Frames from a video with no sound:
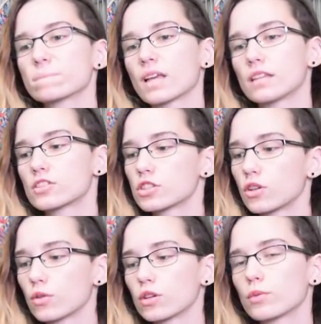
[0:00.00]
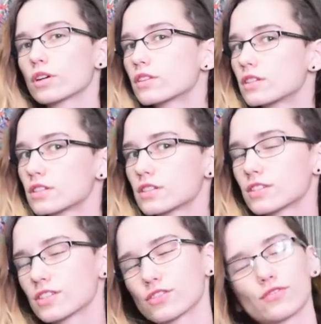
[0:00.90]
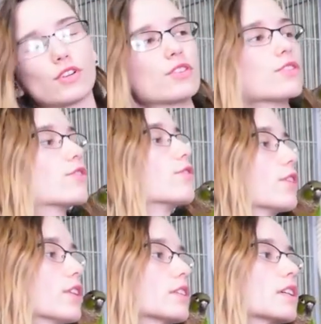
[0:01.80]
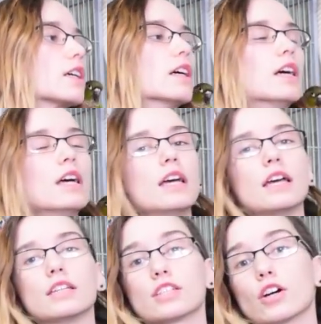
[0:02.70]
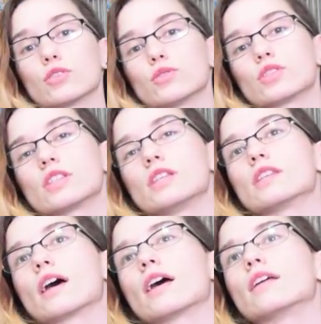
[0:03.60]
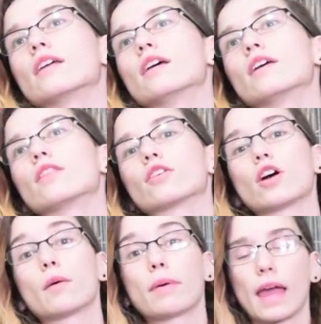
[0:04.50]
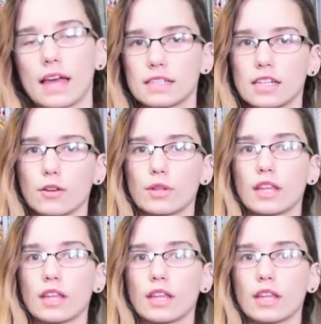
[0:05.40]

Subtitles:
and slowly work the distances further and further until you see that they're not panting when